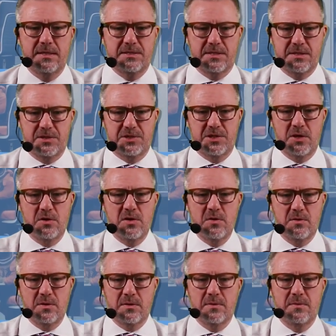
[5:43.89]
It's going to show
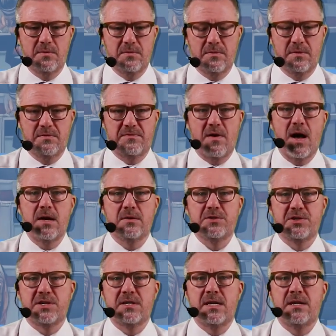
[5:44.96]
you the
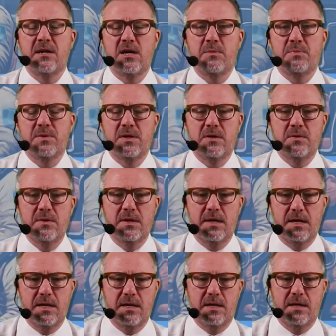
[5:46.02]
files you're going to need to
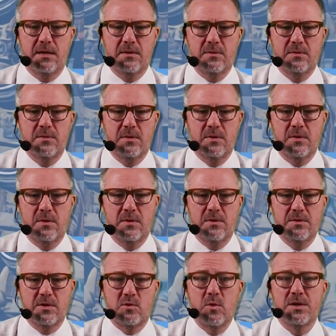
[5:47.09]
upload and
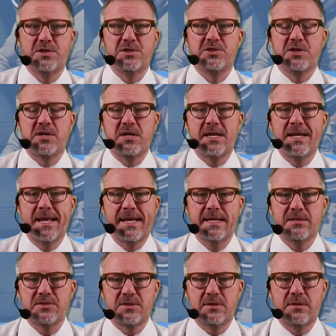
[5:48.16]
the questions you're going to need
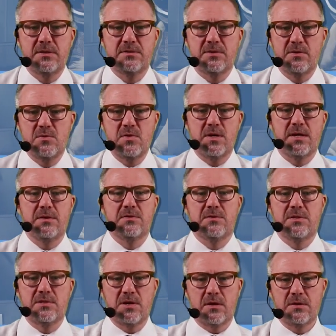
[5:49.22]
to answer, so you
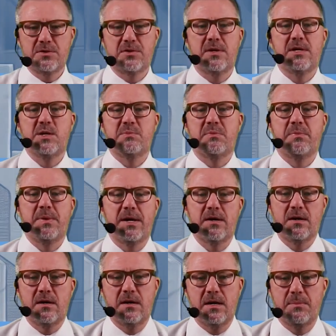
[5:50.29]
can start trying to
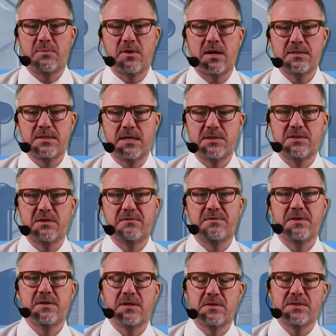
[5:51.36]
prepare a process to
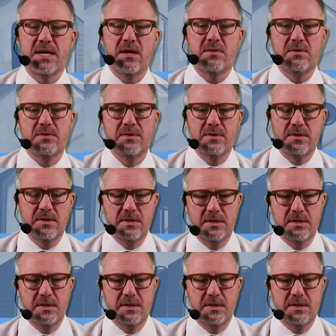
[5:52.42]
fill those out.